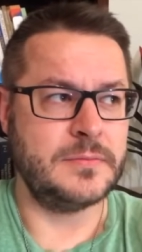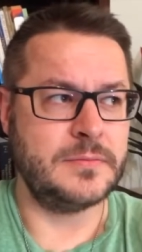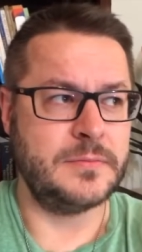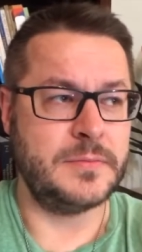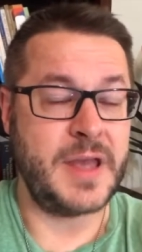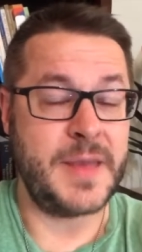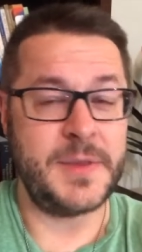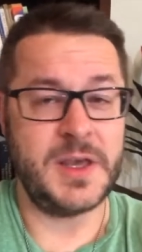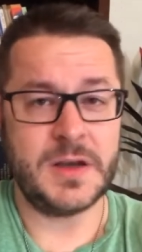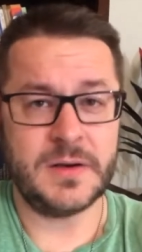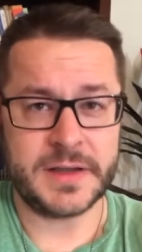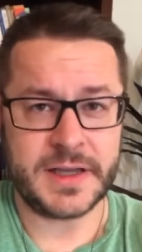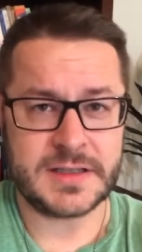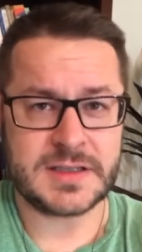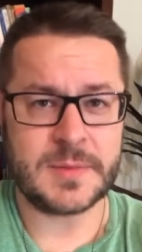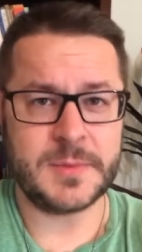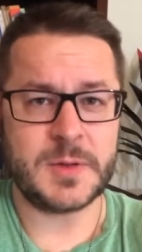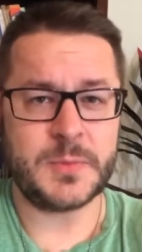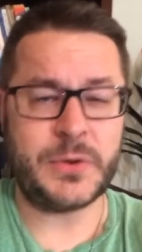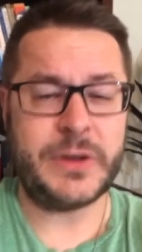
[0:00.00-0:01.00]
maybe he'll get
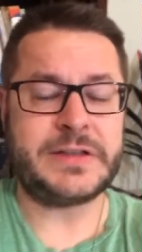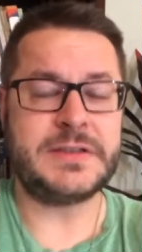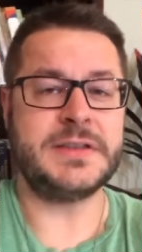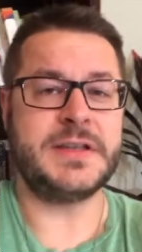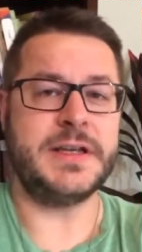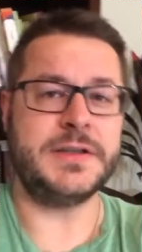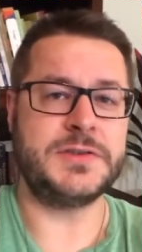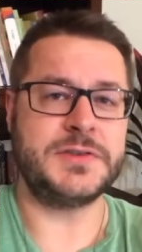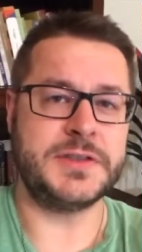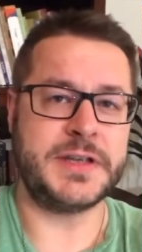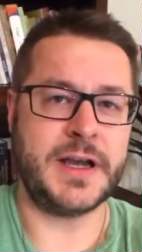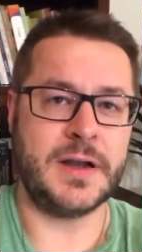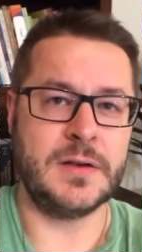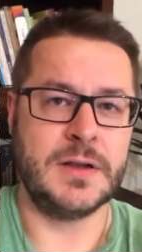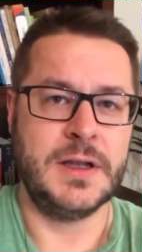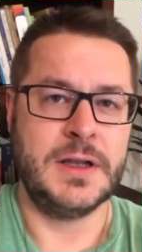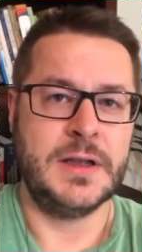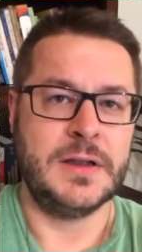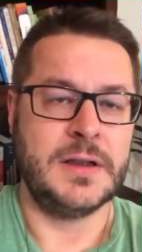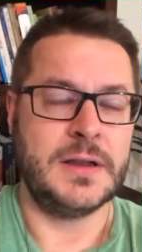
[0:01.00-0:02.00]
some of the presentations out
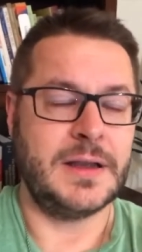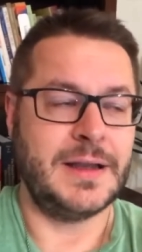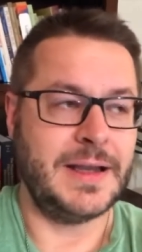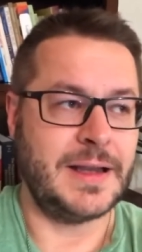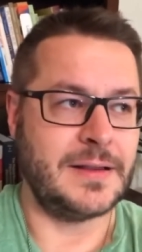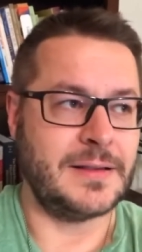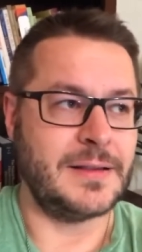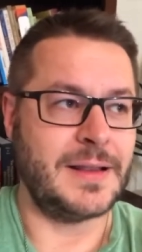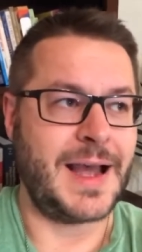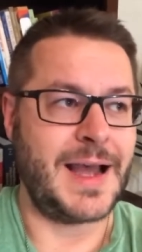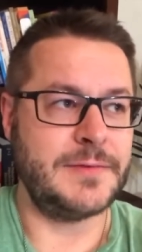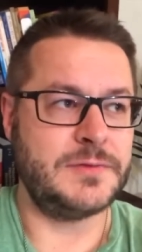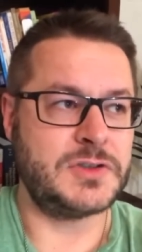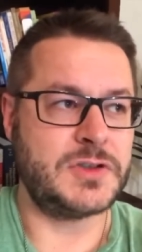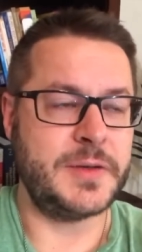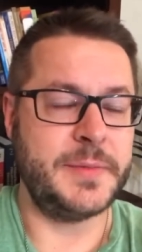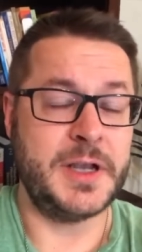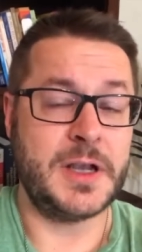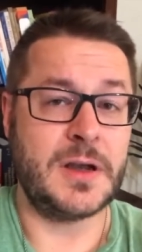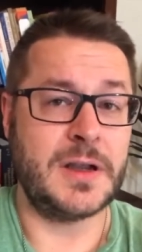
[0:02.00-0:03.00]
live
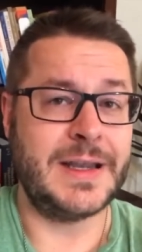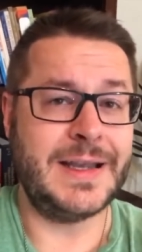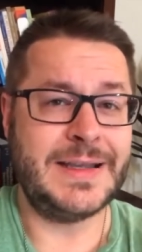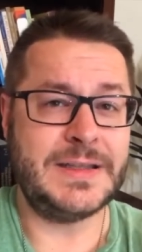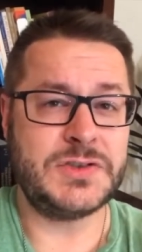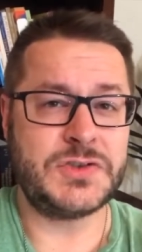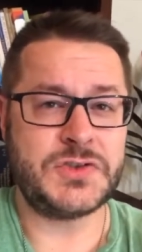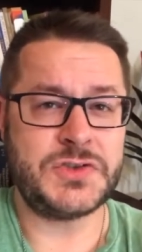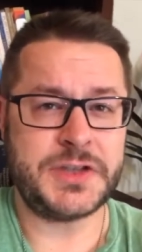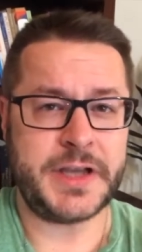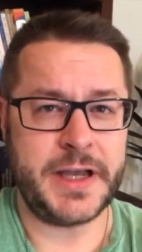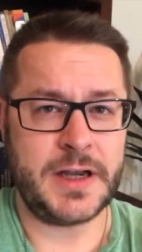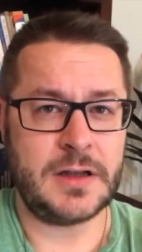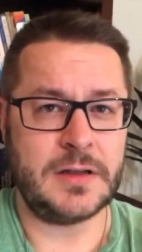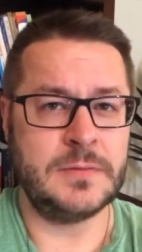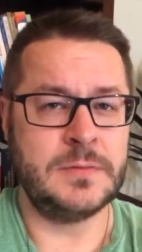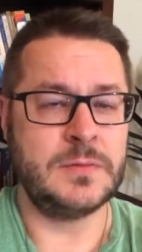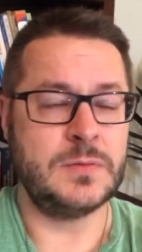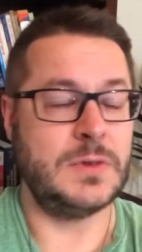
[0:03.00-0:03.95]
streaming on his channel.